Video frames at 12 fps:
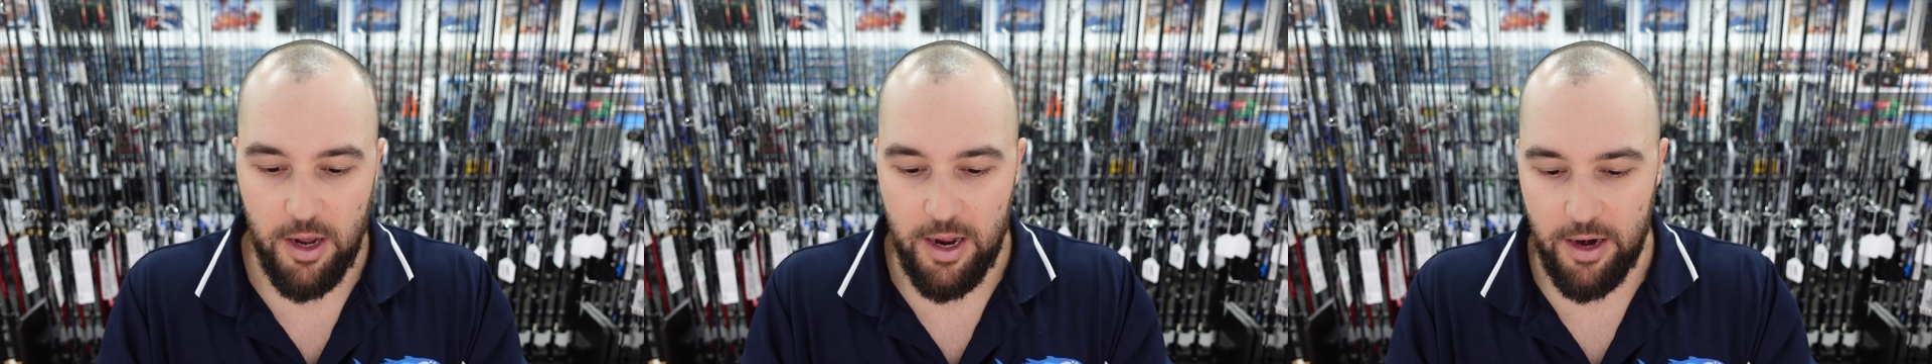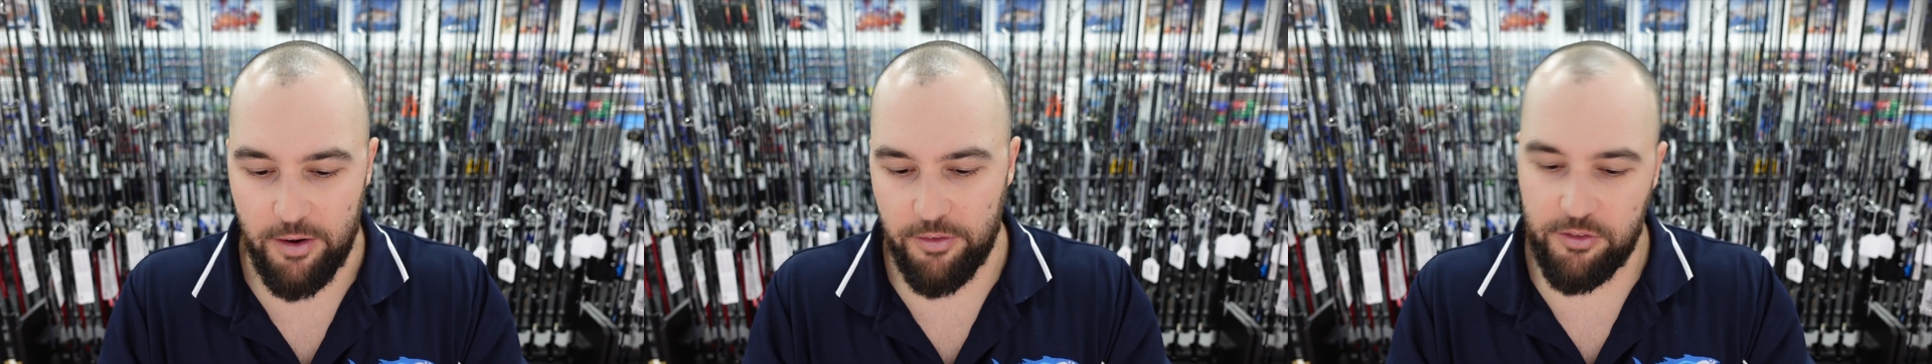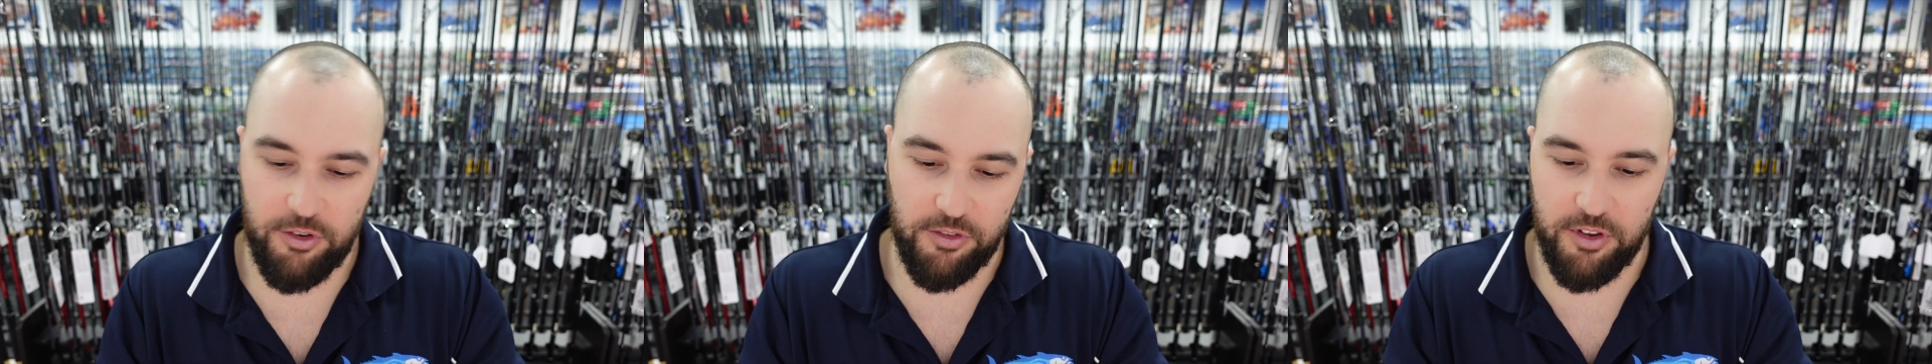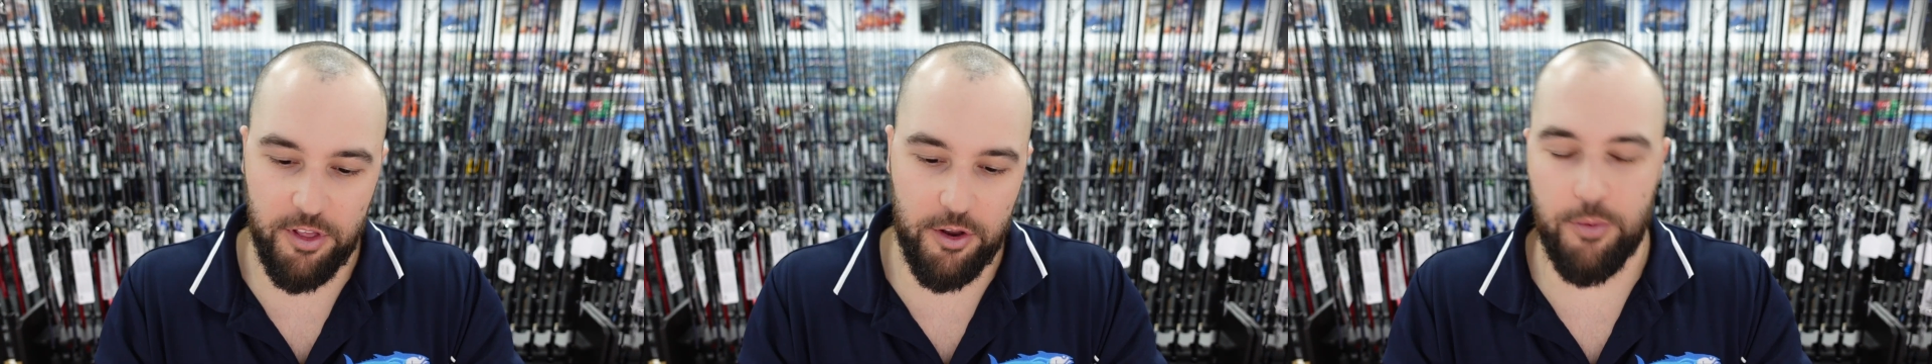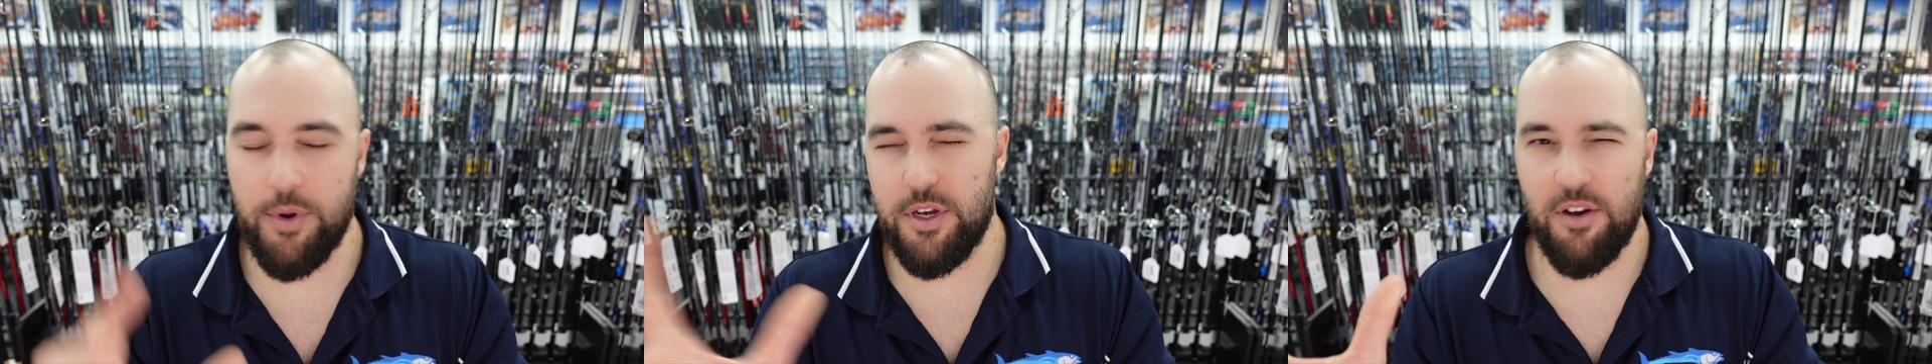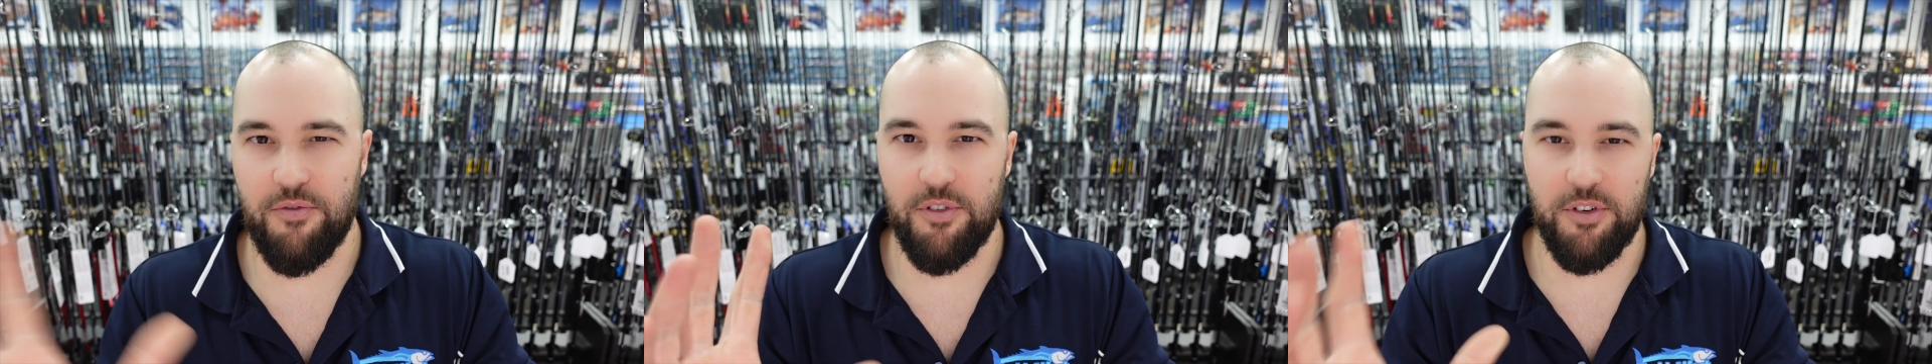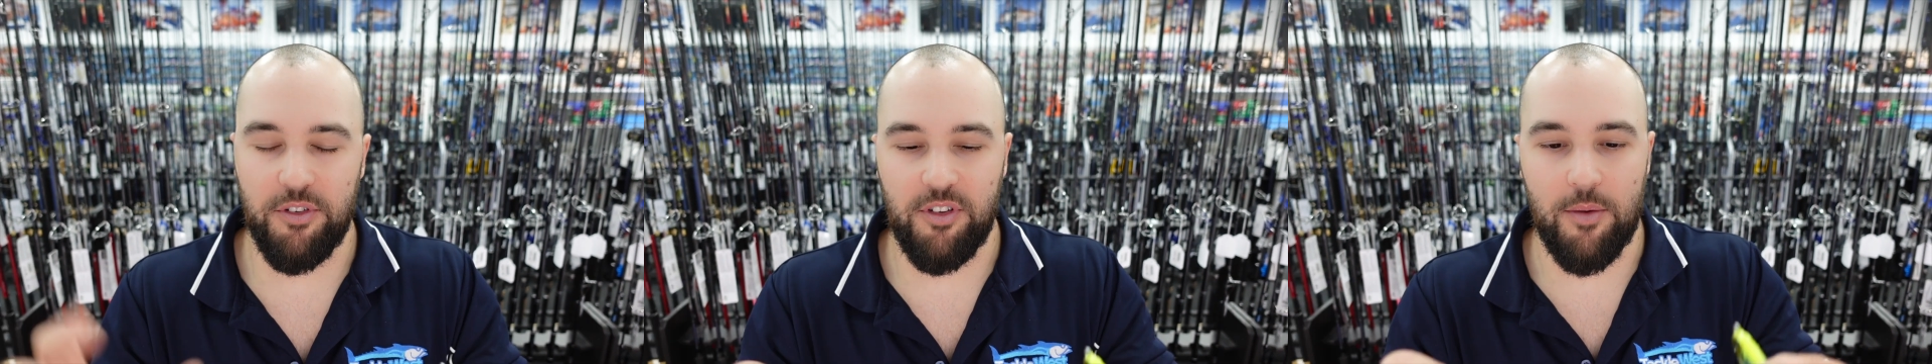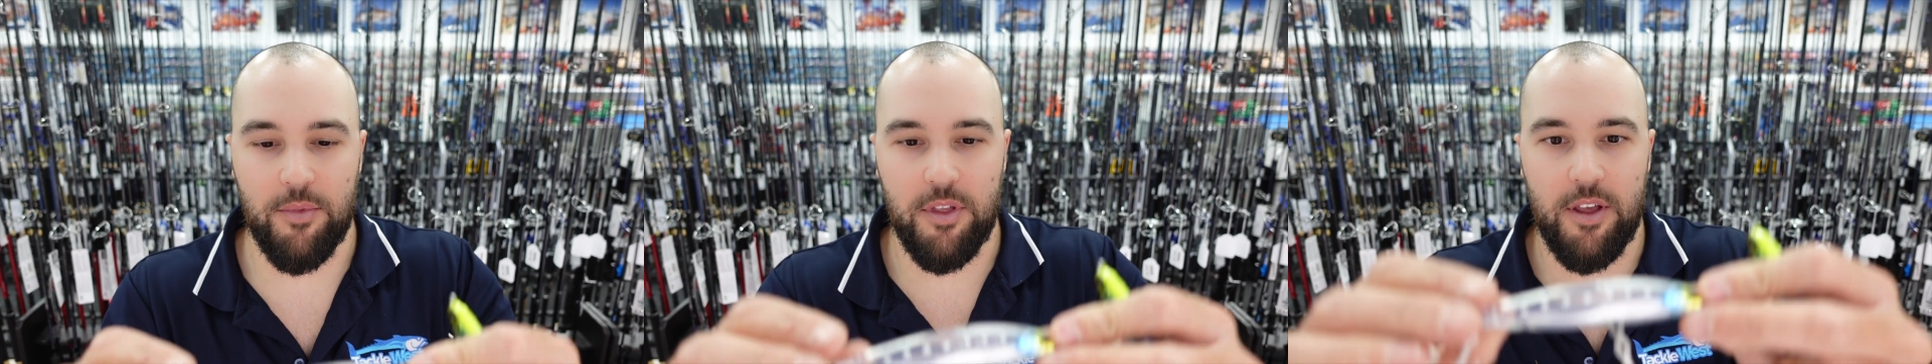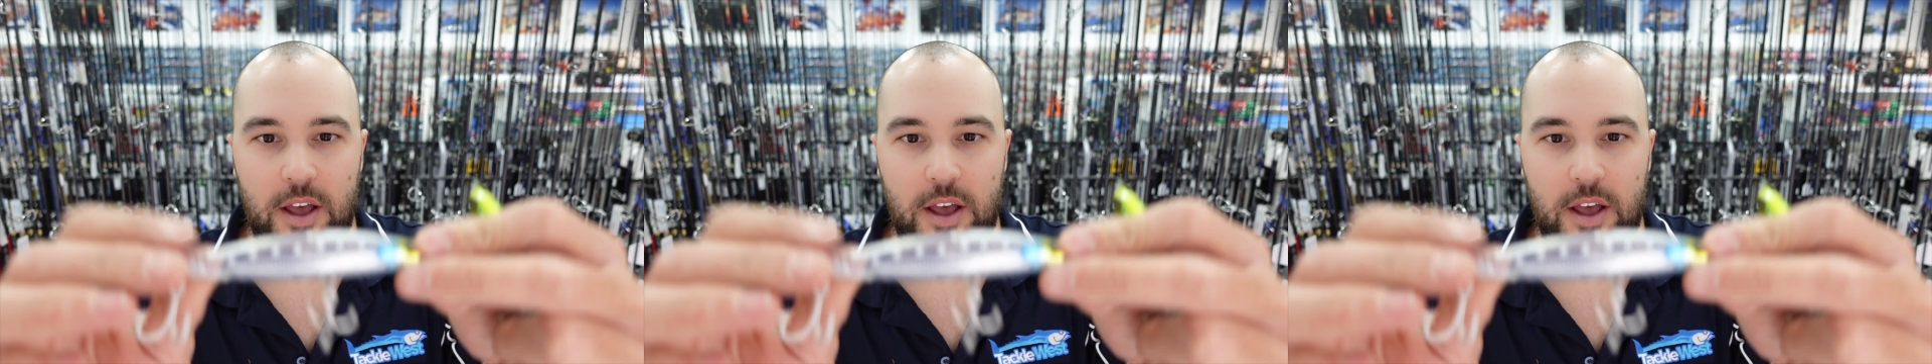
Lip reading: and it's just a little bit different to some of the